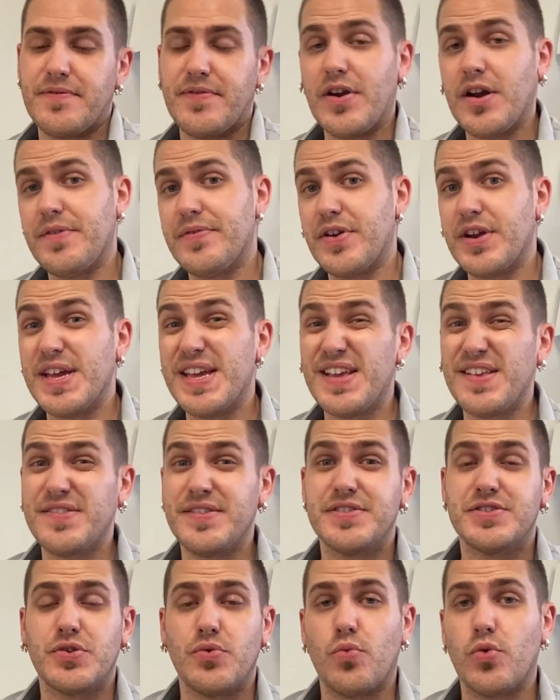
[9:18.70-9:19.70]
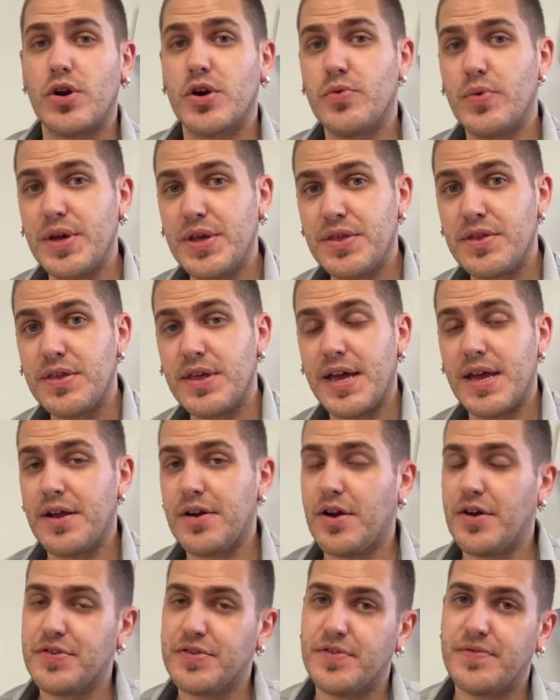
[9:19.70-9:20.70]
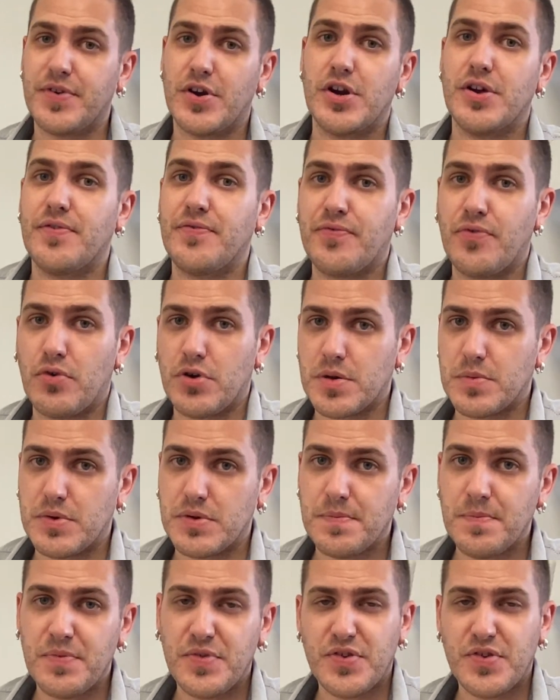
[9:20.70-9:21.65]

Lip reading: very, very easy to work with and also very affordable.